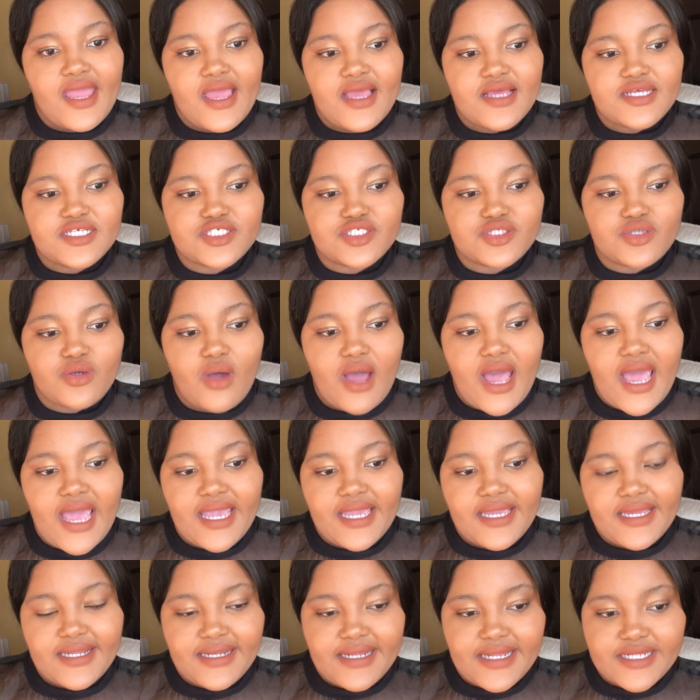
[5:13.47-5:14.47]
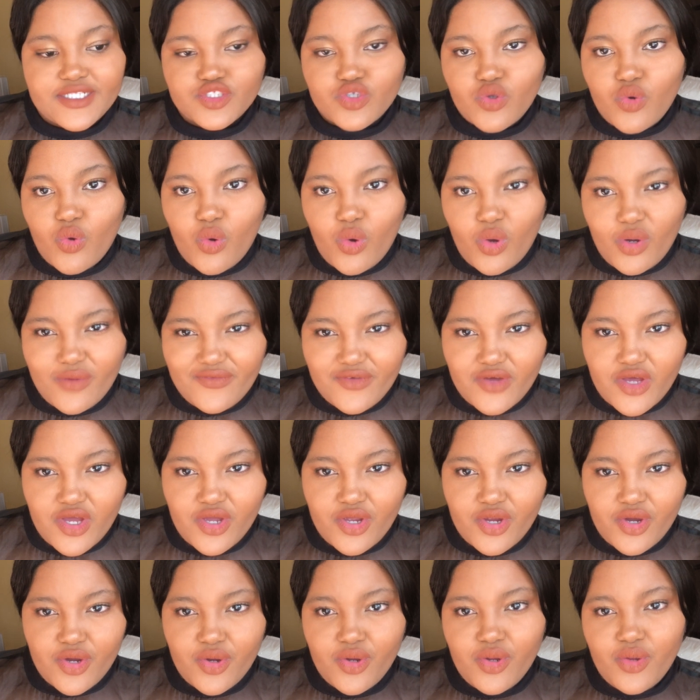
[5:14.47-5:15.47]
So I let go of
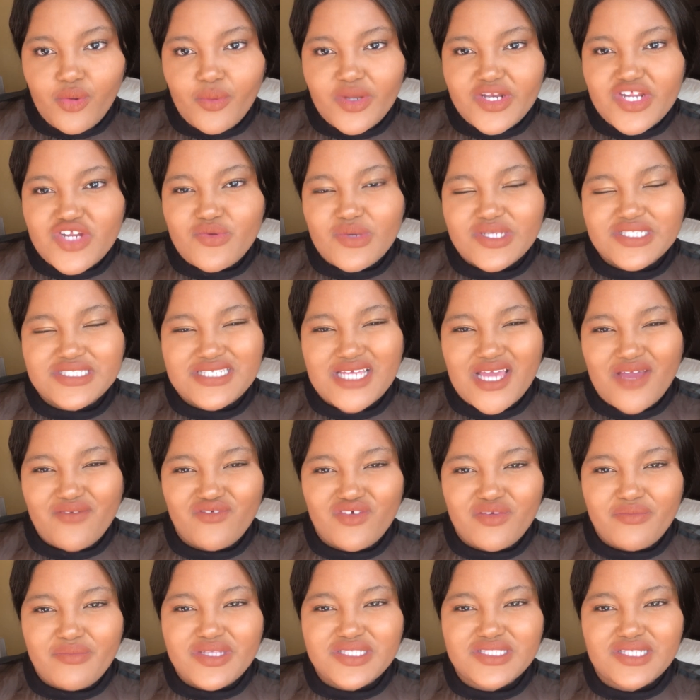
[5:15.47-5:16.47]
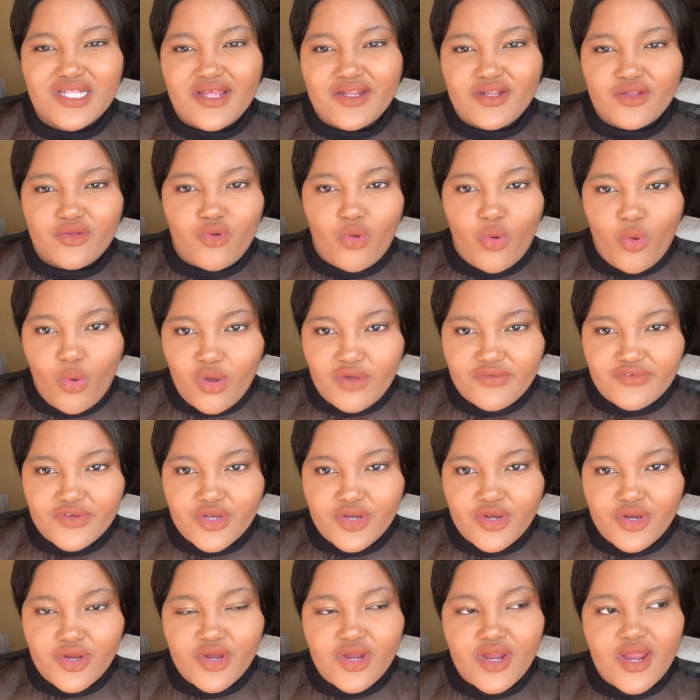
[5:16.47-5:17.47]
her when it was time for me to let go of
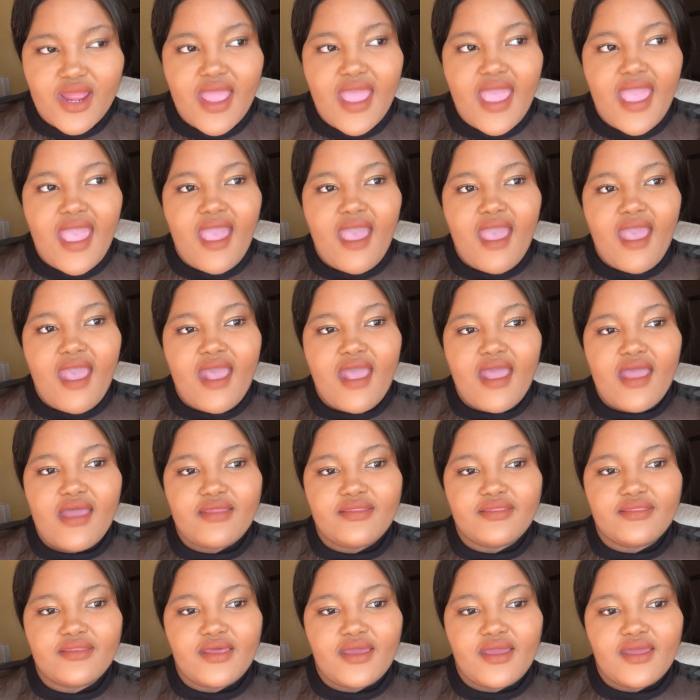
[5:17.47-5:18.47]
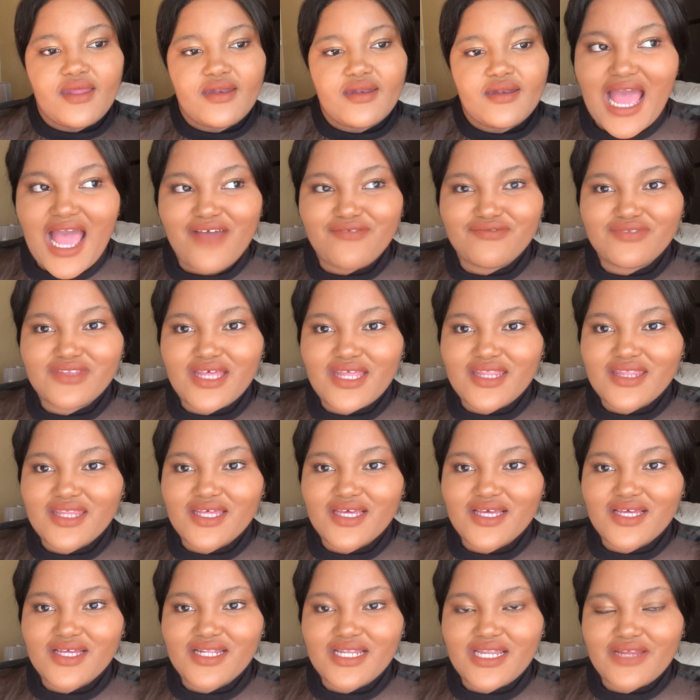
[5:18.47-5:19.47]
her. And then after
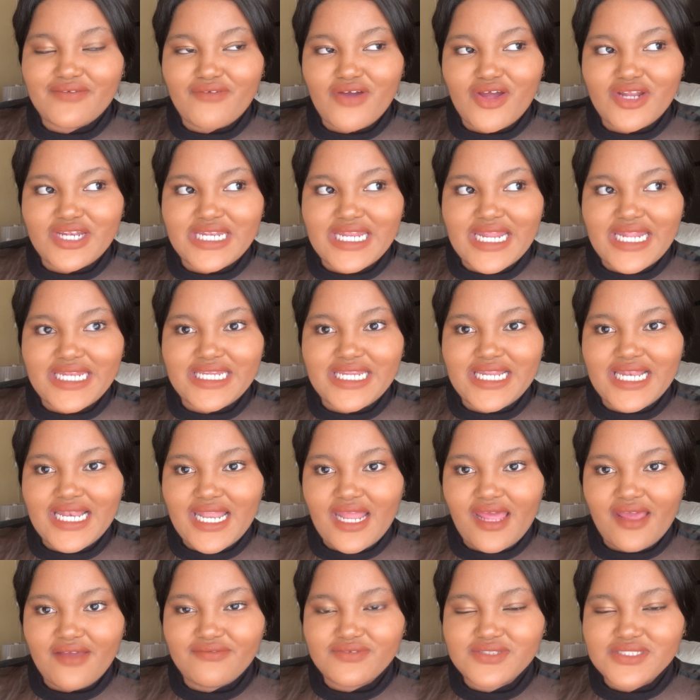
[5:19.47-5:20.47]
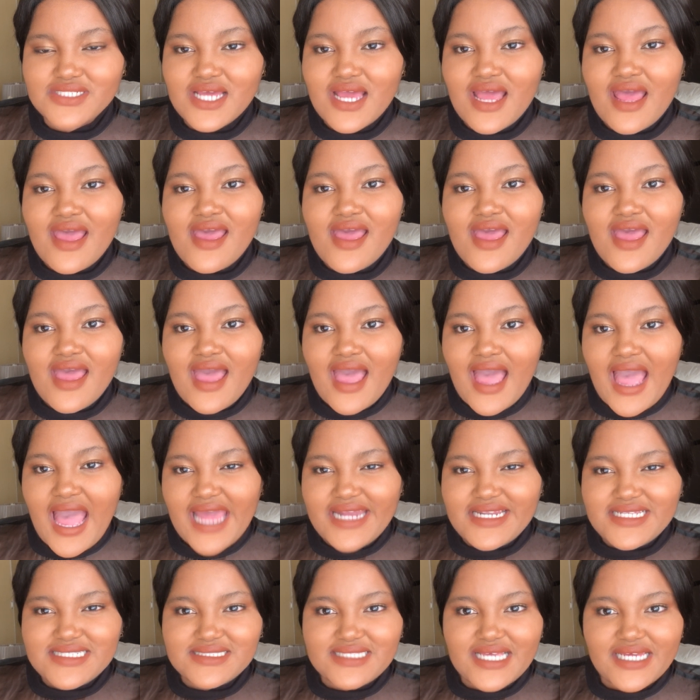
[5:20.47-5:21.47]
the Levant nanny left, I
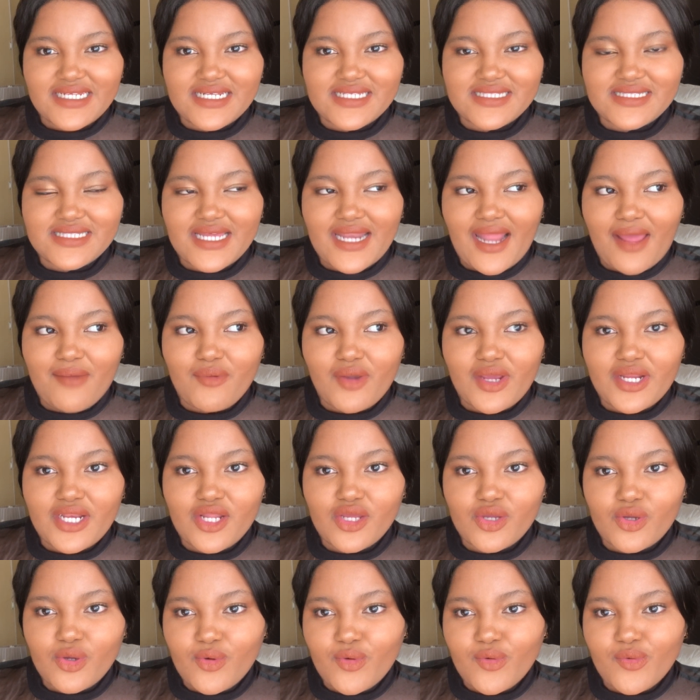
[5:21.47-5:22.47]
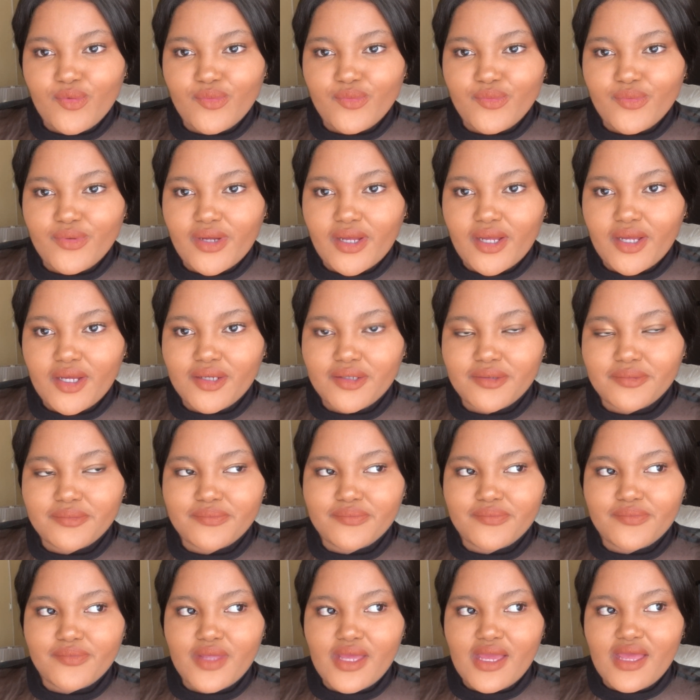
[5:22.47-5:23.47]
decided that I'm gonna go
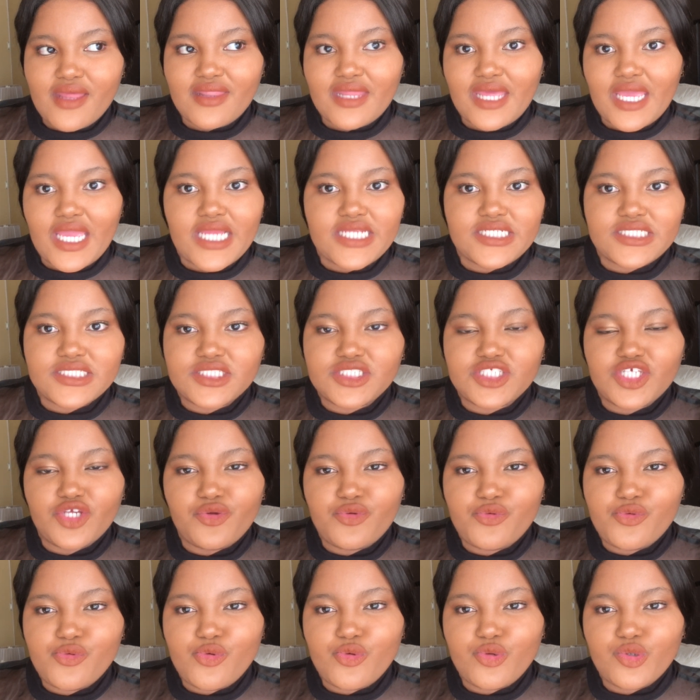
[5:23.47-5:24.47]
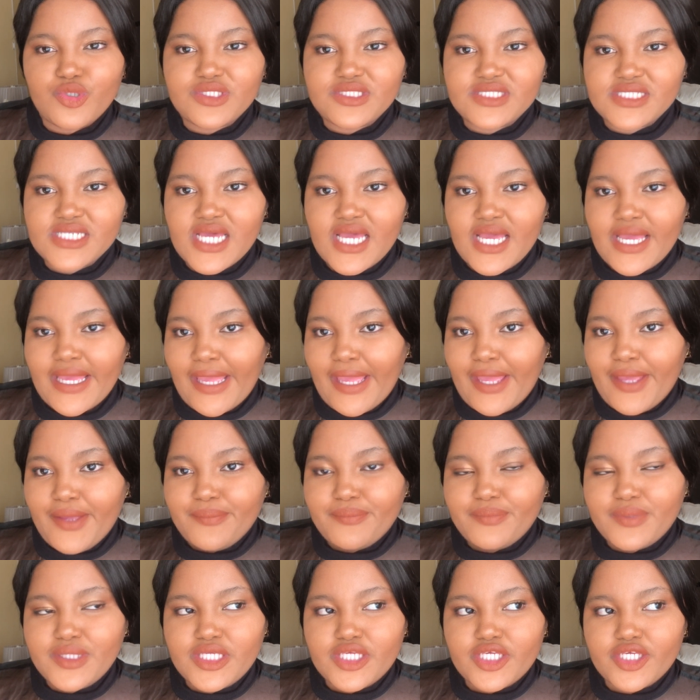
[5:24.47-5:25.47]
in the agency route,
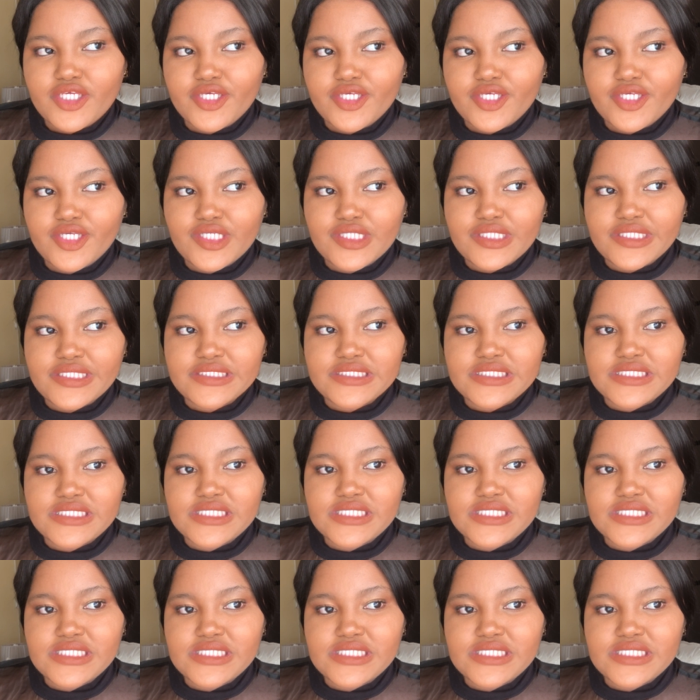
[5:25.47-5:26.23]
because